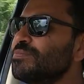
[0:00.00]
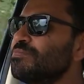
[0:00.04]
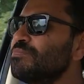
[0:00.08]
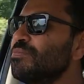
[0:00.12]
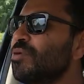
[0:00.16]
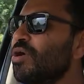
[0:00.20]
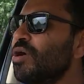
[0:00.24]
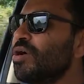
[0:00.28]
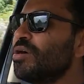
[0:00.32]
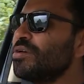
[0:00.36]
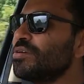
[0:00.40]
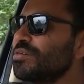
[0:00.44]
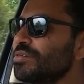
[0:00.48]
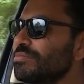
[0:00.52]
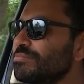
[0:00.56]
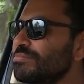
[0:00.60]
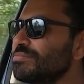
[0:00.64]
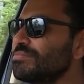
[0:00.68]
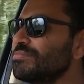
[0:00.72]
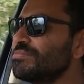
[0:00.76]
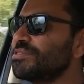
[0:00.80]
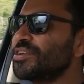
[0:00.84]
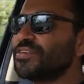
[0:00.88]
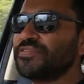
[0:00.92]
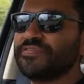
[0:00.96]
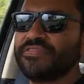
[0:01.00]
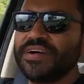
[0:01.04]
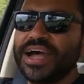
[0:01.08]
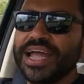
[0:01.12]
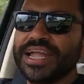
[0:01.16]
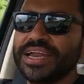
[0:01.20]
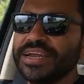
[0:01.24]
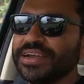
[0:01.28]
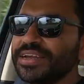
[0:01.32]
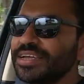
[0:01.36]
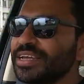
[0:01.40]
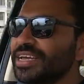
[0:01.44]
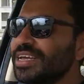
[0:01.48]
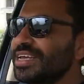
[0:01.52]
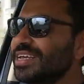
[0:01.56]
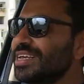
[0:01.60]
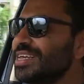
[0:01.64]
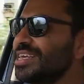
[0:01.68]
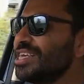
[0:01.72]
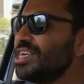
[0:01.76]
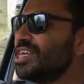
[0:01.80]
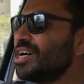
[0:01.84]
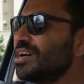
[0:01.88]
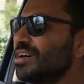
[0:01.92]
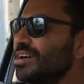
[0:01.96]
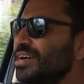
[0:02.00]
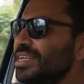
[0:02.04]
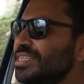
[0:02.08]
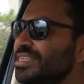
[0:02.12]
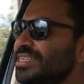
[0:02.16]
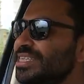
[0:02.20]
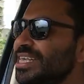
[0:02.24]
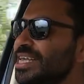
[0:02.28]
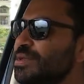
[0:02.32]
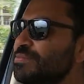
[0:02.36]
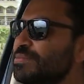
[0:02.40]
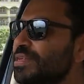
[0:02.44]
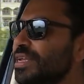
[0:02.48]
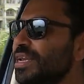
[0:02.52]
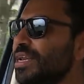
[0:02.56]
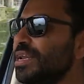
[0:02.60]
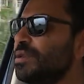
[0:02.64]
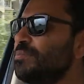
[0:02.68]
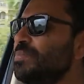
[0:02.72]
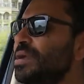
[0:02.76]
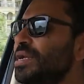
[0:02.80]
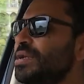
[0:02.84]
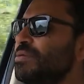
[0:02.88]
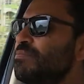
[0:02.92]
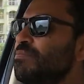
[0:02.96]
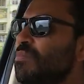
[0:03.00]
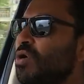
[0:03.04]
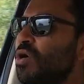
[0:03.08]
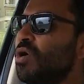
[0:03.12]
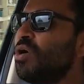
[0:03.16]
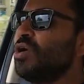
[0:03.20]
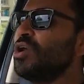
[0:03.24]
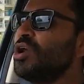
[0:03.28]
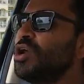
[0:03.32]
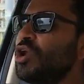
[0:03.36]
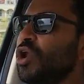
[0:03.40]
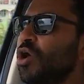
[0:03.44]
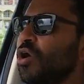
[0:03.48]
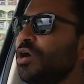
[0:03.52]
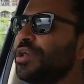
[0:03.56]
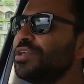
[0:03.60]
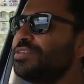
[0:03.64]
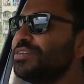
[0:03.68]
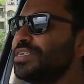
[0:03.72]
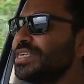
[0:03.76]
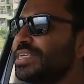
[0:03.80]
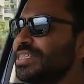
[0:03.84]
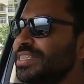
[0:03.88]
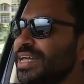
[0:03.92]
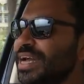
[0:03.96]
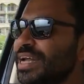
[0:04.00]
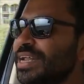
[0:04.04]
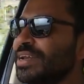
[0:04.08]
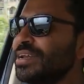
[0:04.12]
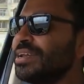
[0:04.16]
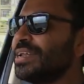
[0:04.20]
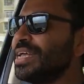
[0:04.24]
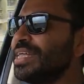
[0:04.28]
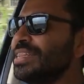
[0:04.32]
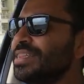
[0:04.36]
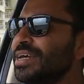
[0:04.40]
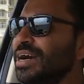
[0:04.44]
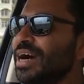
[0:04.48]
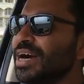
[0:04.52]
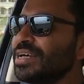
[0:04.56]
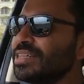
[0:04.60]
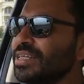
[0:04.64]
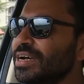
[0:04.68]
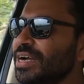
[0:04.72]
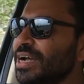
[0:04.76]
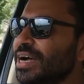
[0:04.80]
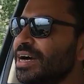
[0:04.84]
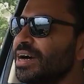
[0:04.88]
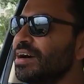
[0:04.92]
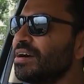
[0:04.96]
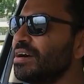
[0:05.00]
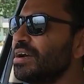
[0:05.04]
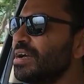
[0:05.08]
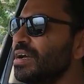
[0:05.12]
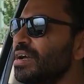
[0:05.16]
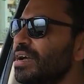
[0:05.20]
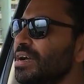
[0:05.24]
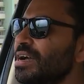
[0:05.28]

more refined. Here it seems a little bit more noisy than in the other car.